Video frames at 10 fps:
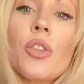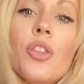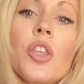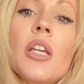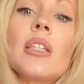
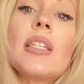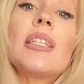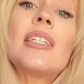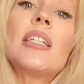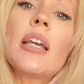The
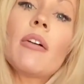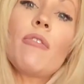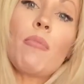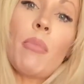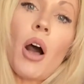
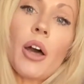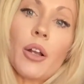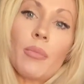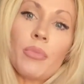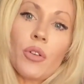stiff
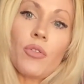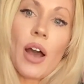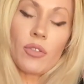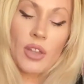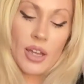bottom, the
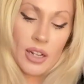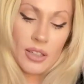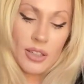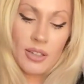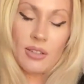fact that
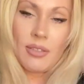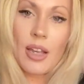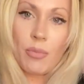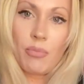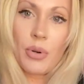it's
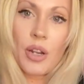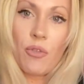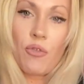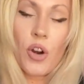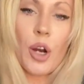like pretty
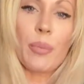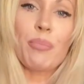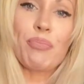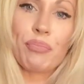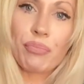
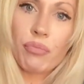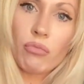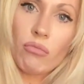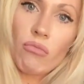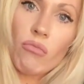firm,
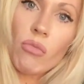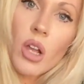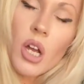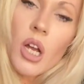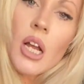
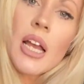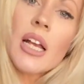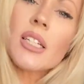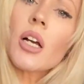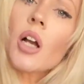
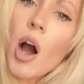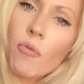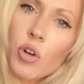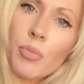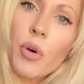is
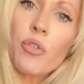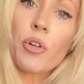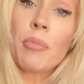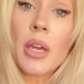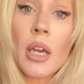uncomfortable for
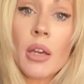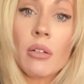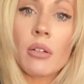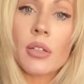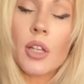me,
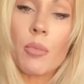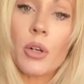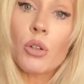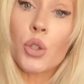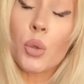someone
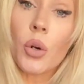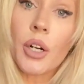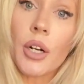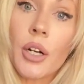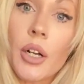who's
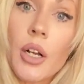shorter,